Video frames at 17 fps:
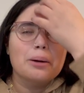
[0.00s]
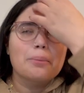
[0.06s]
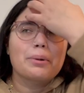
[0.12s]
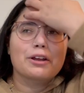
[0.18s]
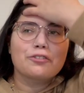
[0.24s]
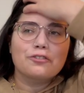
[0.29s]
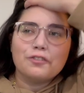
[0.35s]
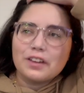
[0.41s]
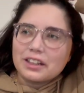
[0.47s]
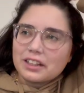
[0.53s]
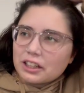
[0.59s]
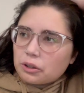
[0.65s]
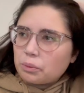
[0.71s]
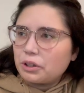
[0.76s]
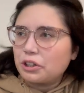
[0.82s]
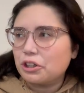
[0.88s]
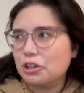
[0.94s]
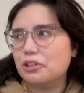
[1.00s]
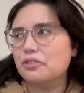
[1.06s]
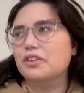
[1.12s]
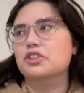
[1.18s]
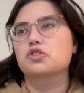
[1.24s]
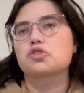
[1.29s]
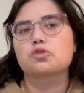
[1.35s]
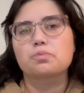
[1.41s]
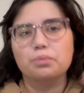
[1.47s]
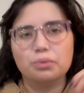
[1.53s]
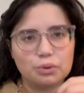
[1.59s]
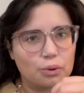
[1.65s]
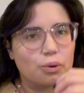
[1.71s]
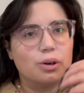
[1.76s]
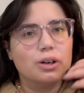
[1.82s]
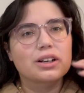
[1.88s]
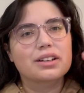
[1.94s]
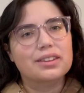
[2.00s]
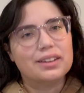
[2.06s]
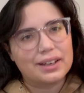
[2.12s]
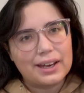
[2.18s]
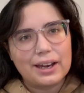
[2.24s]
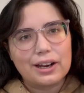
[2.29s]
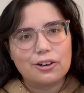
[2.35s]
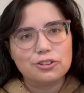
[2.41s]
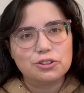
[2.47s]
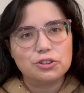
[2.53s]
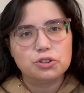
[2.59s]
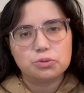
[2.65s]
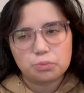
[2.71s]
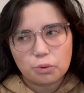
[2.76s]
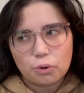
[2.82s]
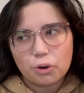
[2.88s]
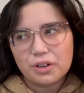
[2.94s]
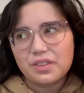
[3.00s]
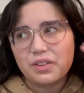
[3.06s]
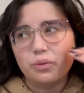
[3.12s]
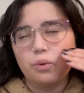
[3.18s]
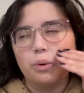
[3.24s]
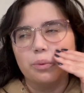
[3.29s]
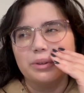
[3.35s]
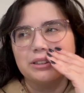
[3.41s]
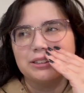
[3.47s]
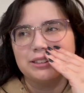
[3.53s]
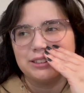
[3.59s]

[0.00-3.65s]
but I feel like we could have explored the characters more than what we